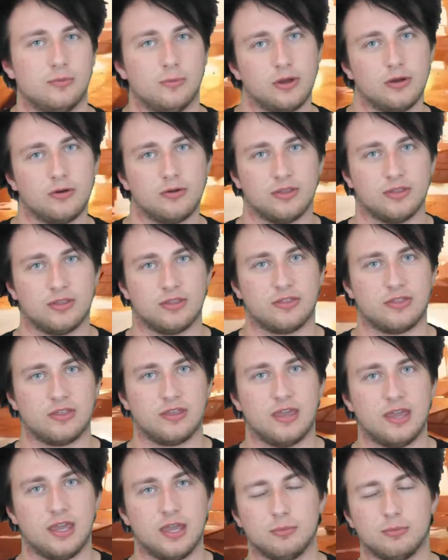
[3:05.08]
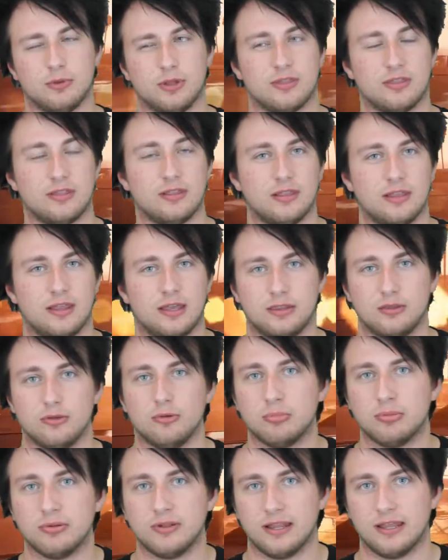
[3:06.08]
about is that the game doesn't let
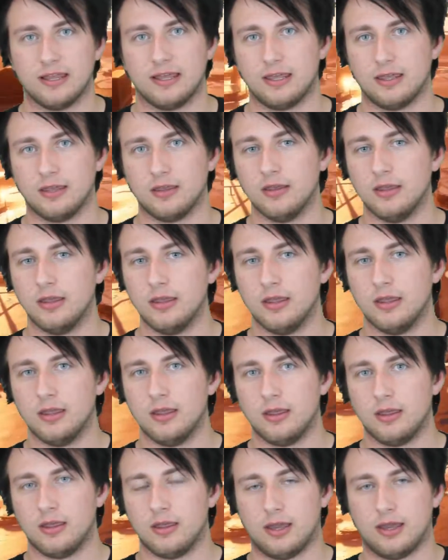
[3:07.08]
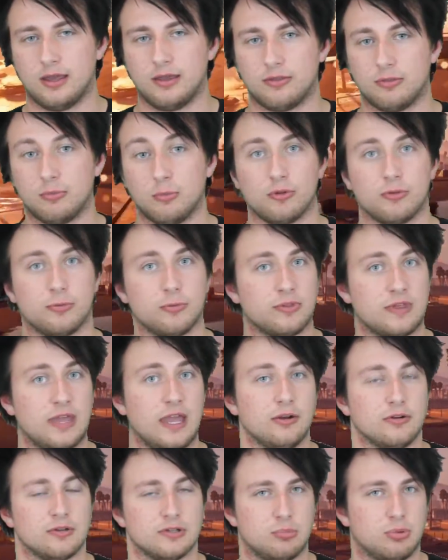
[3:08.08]
you play as multiple
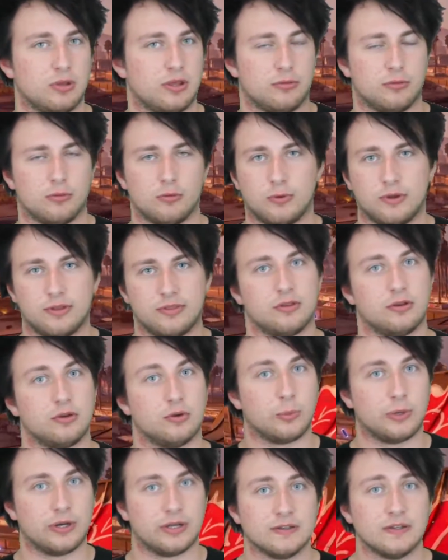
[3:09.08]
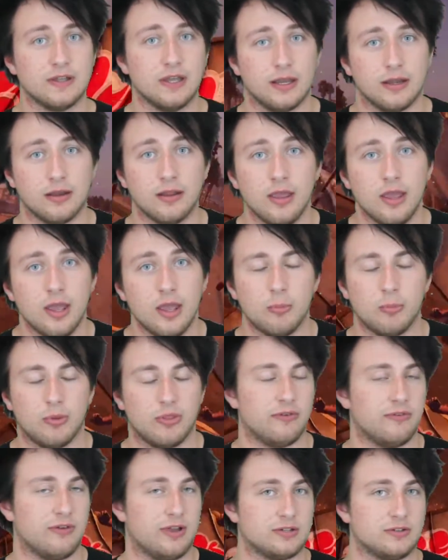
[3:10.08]
skaters. You play through it once and you're one and done. But
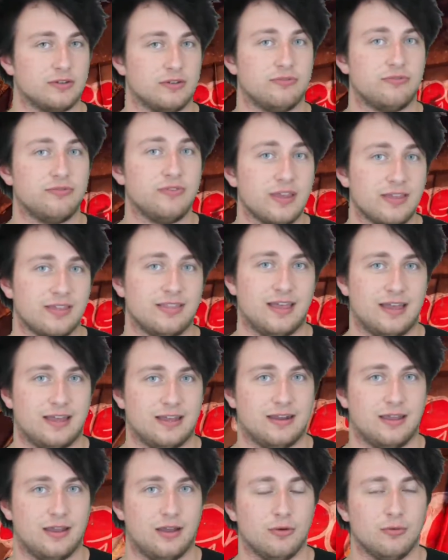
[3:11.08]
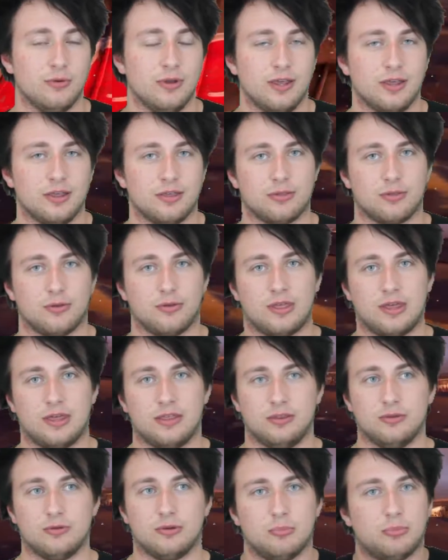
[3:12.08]
they've actually fixed that now so
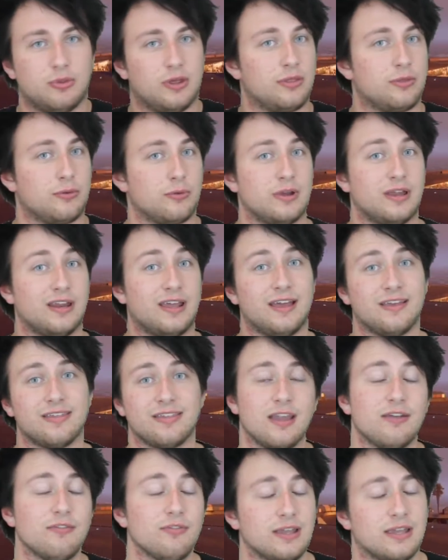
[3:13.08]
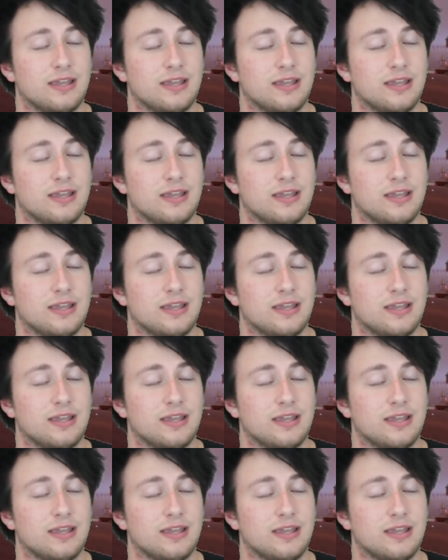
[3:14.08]
that you can play through it as every